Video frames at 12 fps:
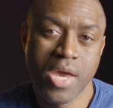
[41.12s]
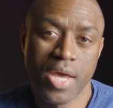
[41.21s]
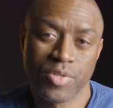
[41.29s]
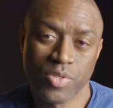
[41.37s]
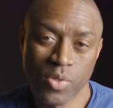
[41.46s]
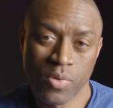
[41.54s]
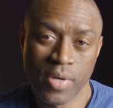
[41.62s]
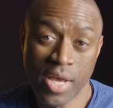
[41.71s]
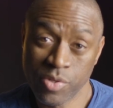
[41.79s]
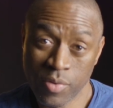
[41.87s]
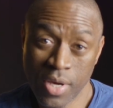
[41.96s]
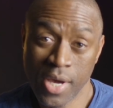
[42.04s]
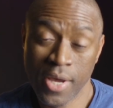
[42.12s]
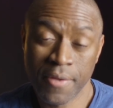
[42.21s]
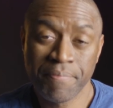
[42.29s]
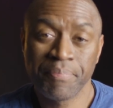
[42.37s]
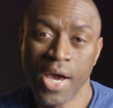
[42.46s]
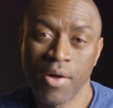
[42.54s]
And so as your
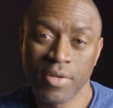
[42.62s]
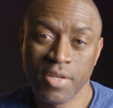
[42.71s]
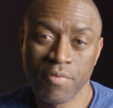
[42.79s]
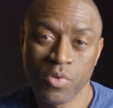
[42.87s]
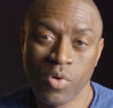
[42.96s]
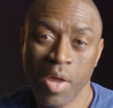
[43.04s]
guide, I'll give you